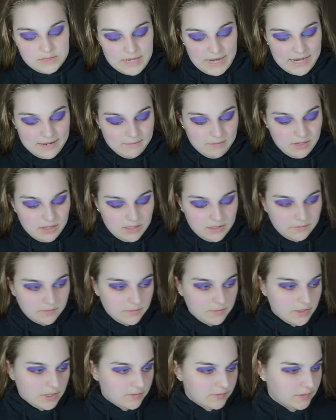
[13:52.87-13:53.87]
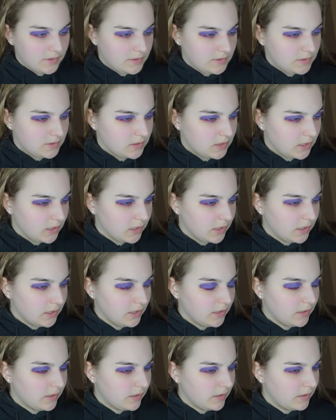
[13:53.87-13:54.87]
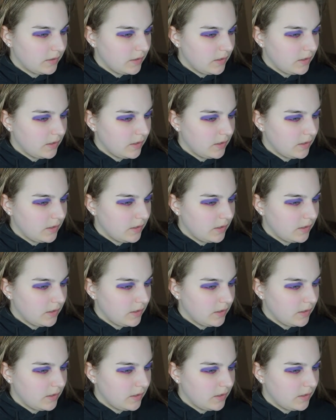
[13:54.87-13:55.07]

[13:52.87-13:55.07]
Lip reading: Diamond from Jeffree Star.